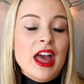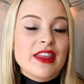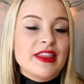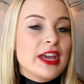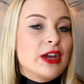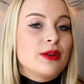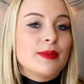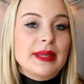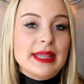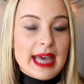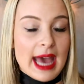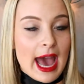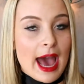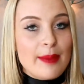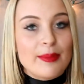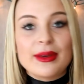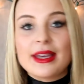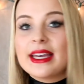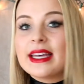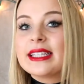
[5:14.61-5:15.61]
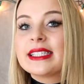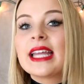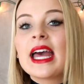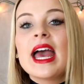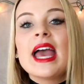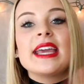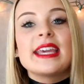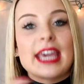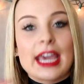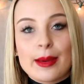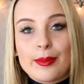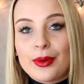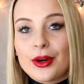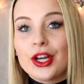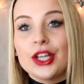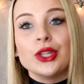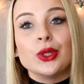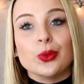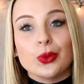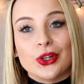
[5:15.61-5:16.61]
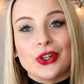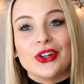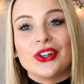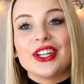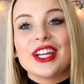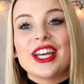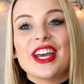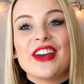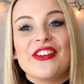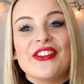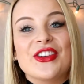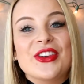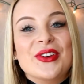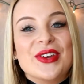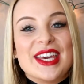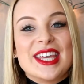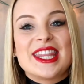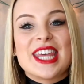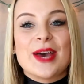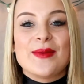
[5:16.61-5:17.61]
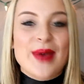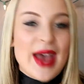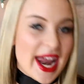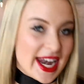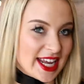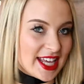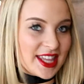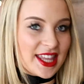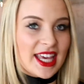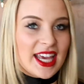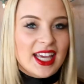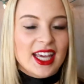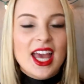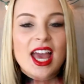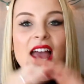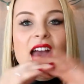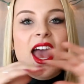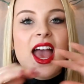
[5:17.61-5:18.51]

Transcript: they would be the happiest camper in the world if you get them anything